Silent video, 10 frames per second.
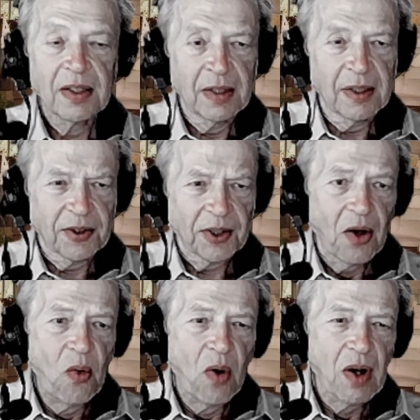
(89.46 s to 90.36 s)

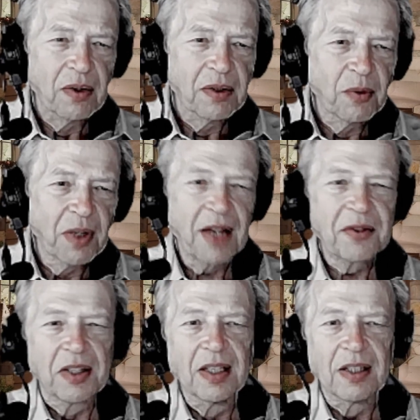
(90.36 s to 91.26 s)
So when I was
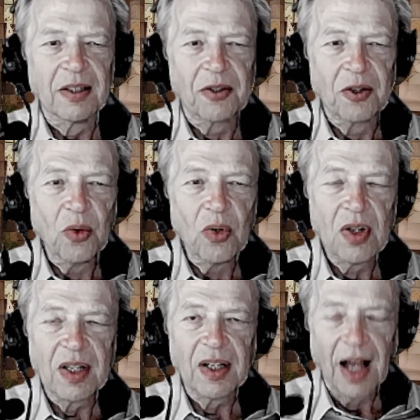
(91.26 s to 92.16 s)
a kid in
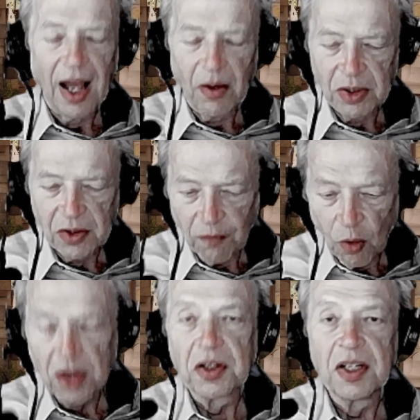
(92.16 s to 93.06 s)
school, I was
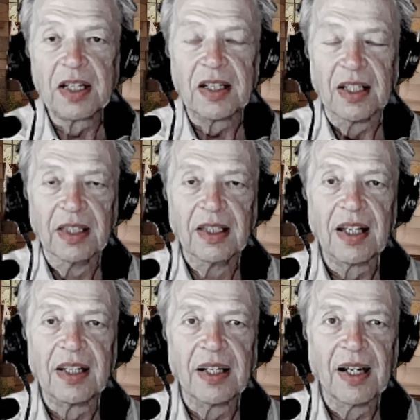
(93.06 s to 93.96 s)
fortunate in
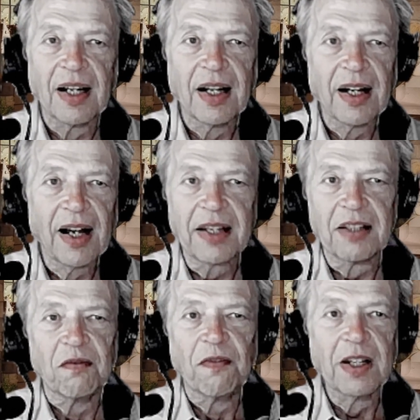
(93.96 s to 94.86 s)
that I
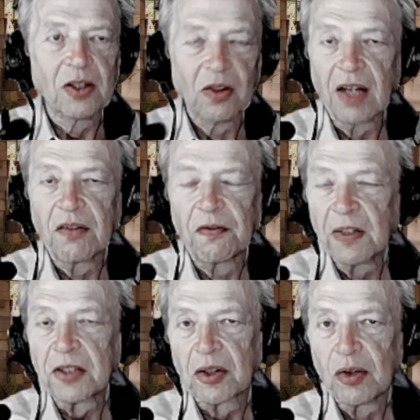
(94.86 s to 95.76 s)
didn't face a lot of
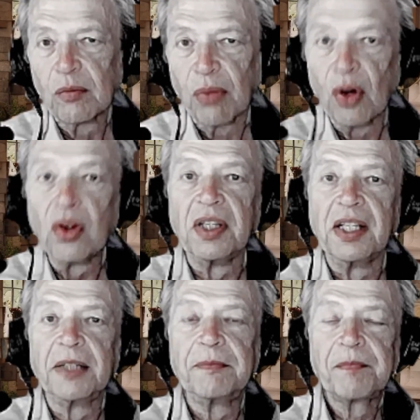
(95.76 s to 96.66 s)
physical
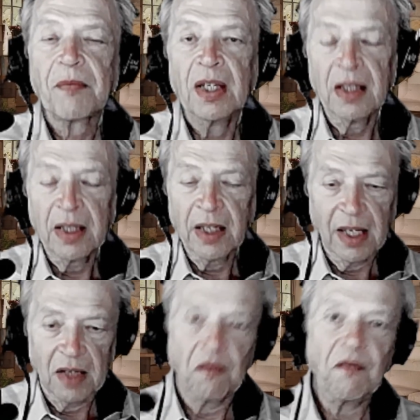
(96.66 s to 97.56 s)
bullying.
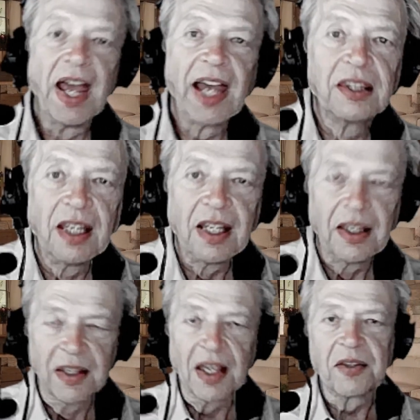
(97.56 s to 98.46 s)
In fact,
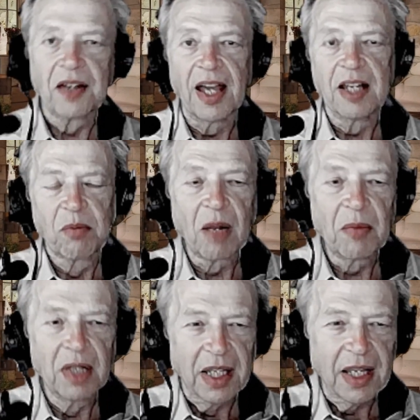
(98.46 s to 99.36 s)
the other guys
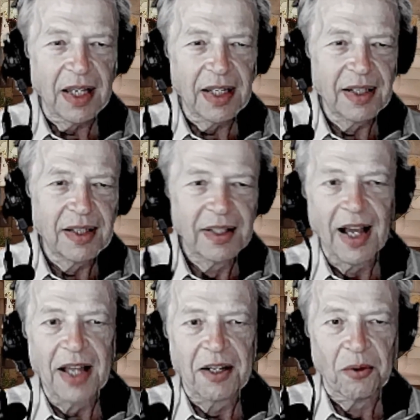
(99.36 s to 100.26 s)
probably
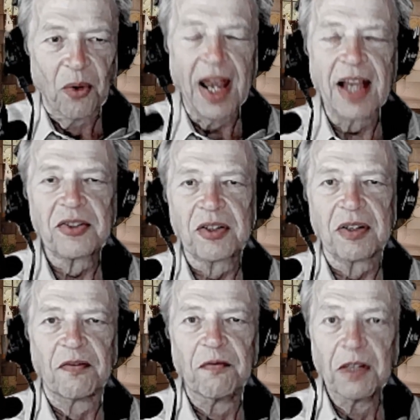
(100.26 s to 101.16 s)
got harassed
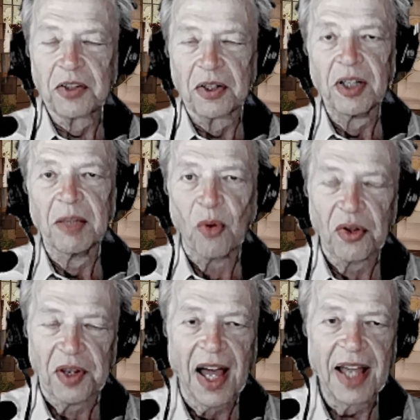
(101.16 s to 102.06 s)
physically more
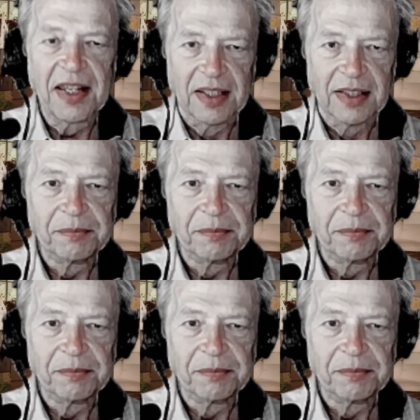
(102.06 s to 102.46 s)
than I did